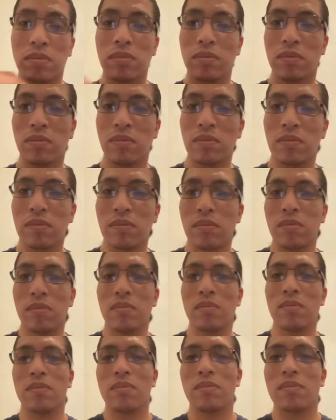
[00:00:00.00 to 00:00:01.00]

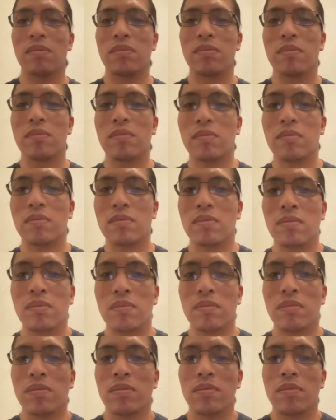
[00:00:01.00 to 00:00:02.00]

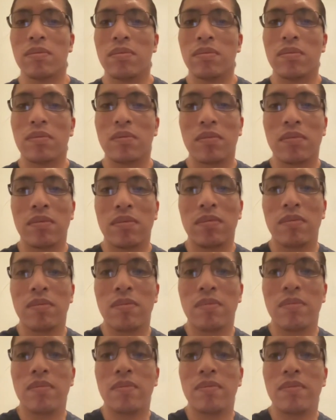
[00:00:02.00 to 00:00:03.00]

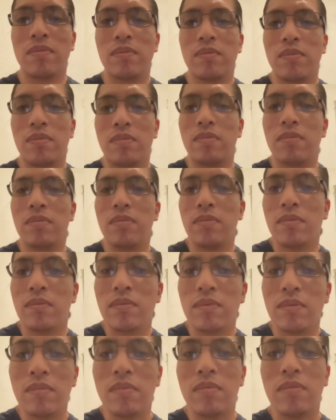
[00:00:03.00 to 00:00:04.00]

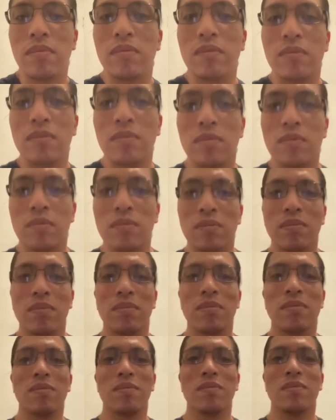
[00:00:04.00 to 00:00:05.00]

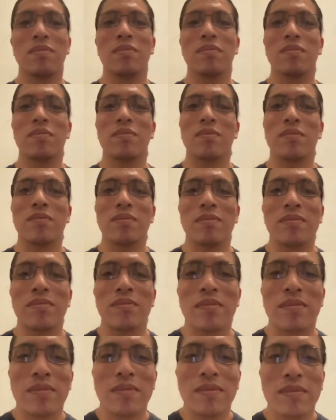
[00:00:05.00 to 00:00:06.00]

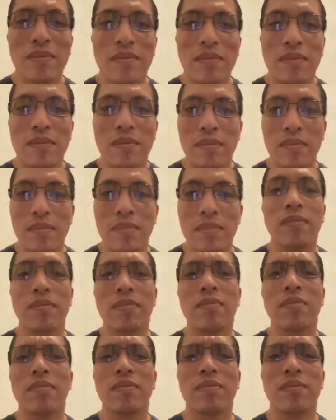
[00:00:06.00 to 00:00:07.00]

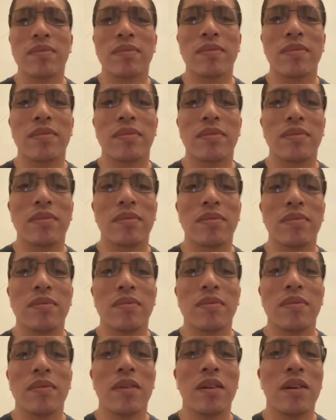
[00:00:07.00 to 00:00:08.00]
This person isn't speaking.